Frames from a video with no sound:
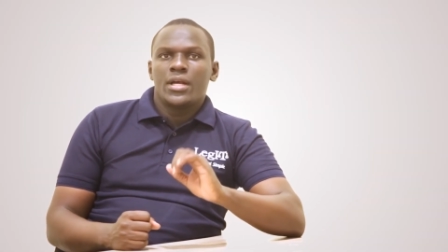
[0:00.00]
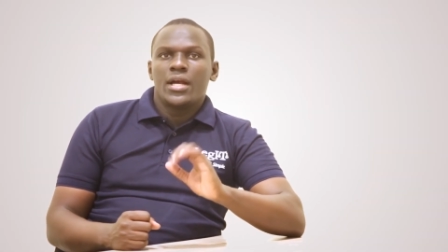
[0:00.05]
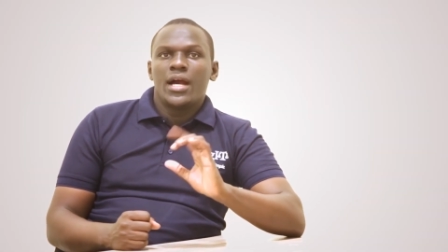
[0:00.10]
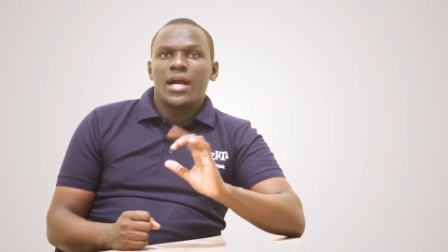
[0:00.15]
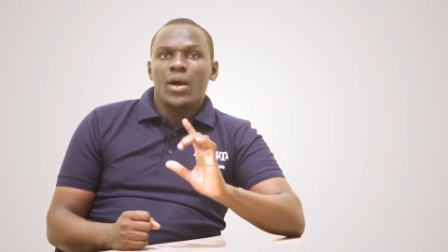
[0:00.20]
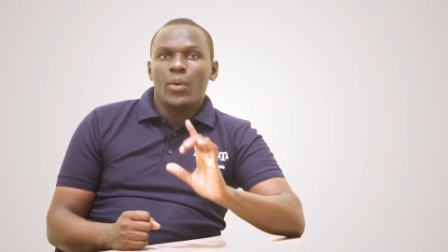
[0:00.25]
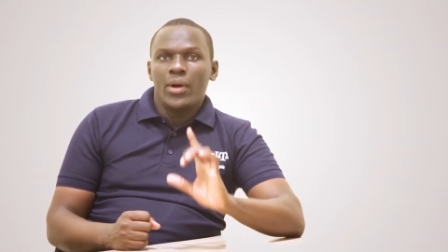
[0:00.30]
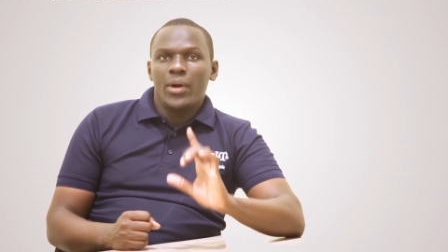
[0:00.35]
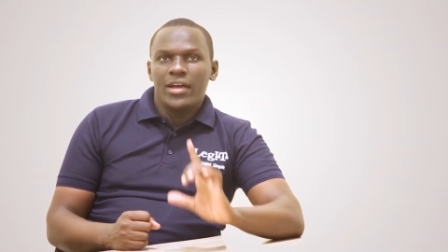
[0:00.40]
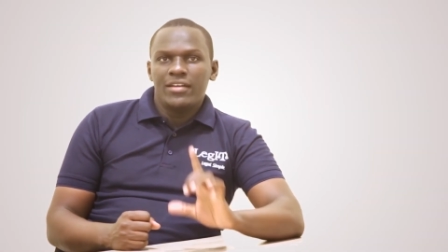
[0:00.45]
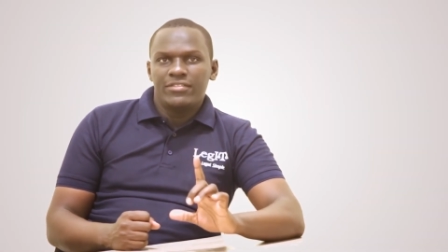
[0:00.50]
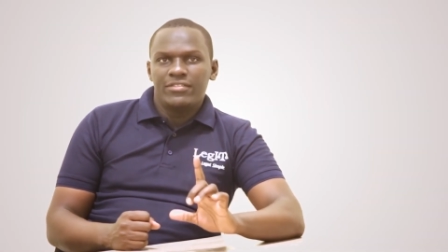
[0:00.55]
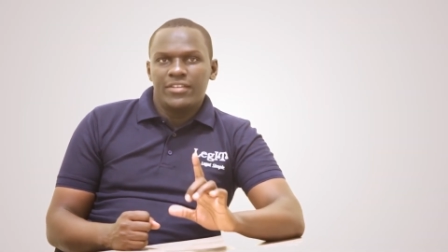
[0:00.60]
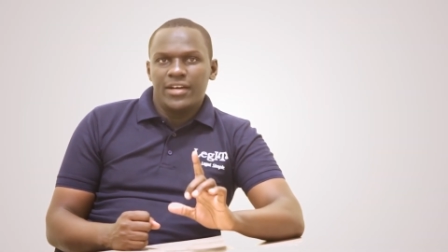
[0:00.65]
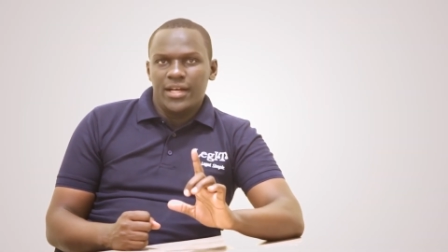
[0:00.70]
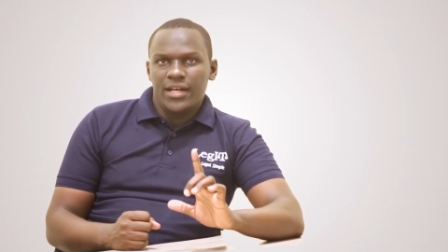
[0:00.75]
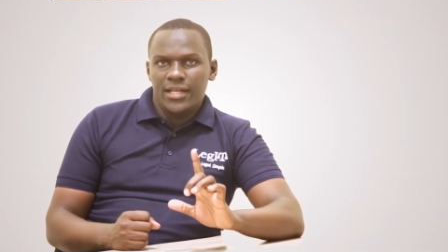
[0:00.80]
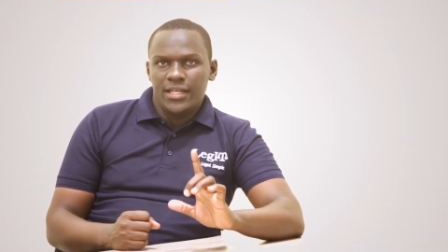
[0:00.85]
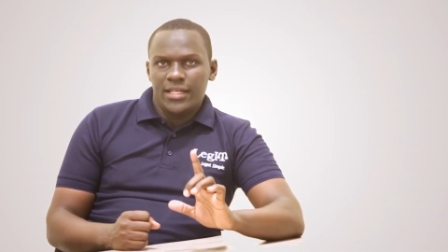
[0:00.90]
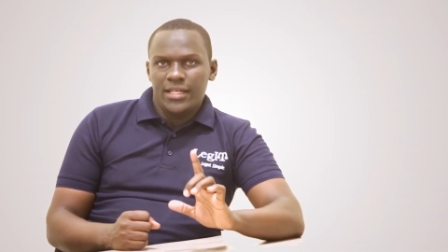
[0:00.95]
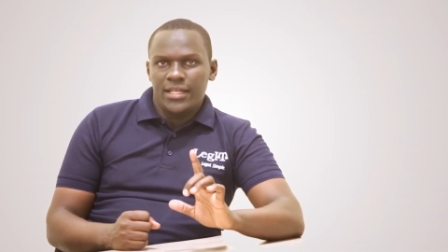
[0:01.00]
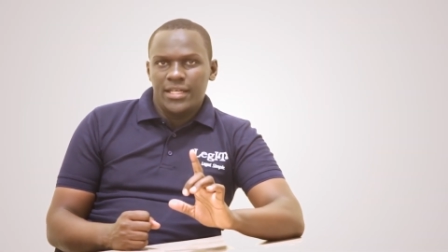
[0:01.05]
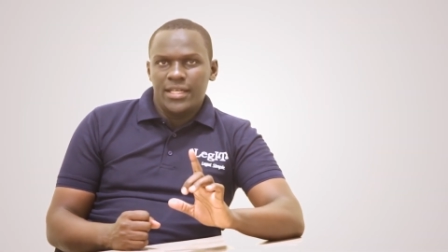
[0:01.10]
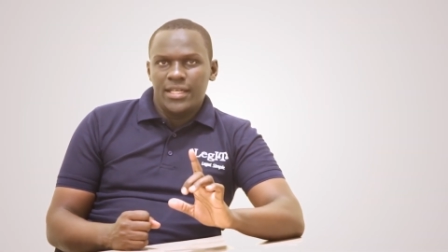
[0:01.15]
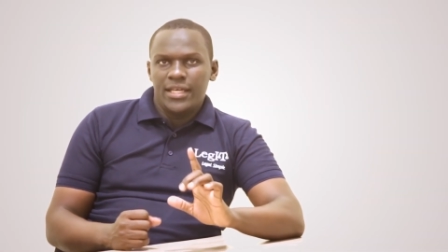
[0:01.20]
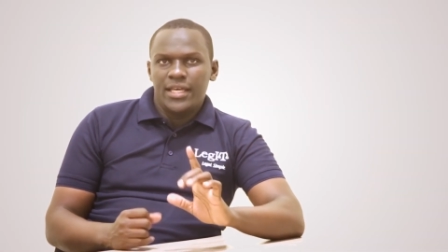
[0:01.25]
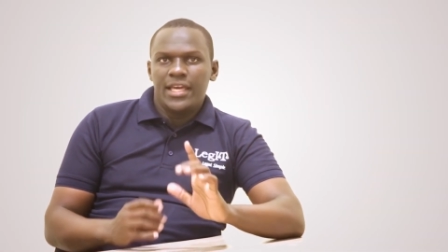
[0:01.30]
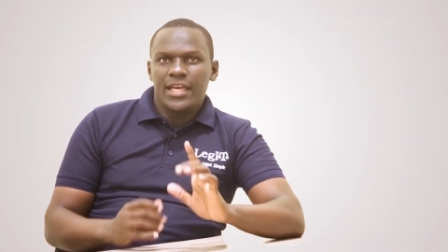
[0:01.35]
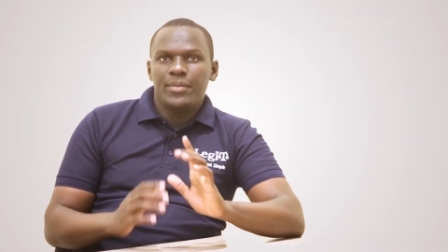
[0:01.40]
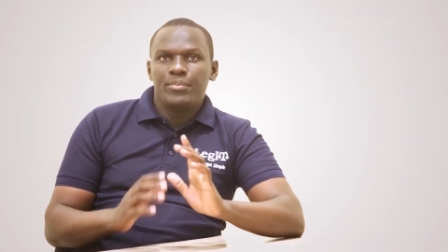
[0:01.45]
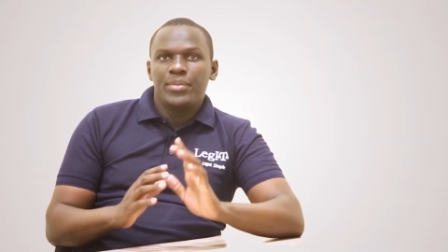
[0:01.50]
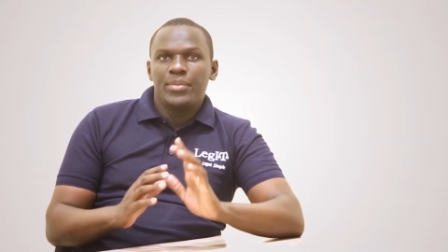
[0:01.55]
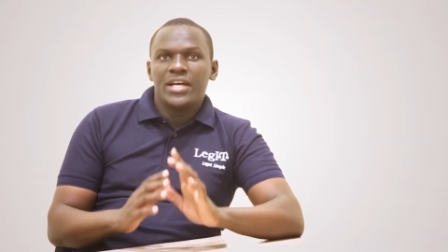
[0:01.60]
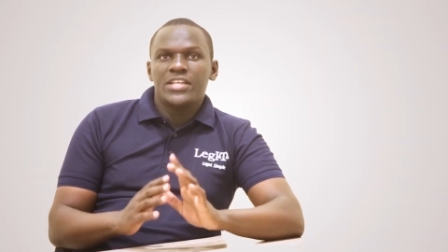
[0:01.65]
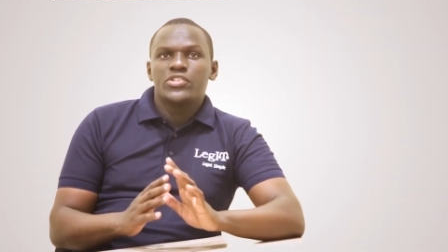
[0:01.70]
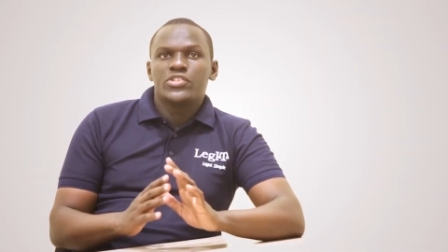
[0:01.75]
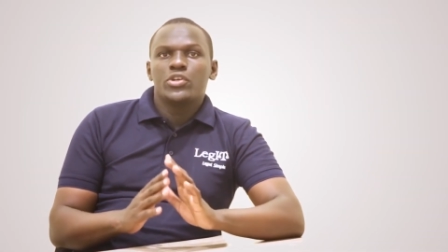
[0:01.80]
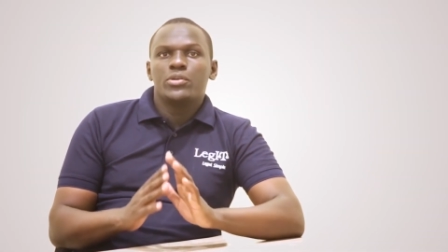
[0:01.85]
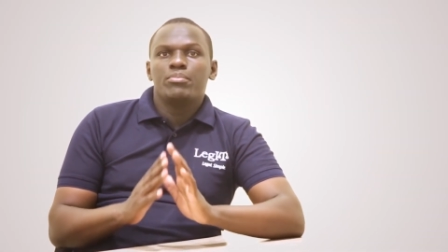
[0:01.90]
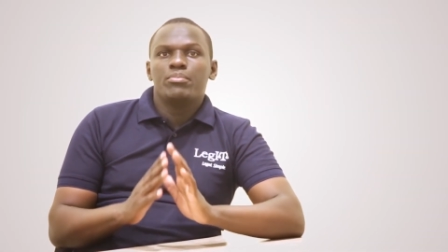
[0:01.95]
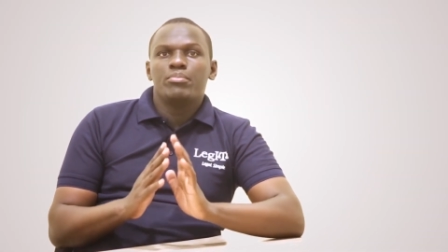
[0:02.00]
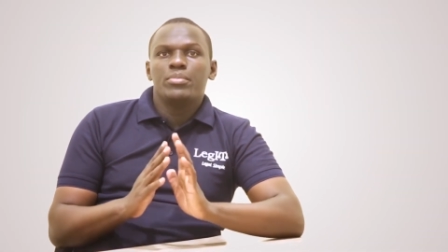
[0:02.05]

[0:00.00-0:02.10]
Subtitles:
However, a person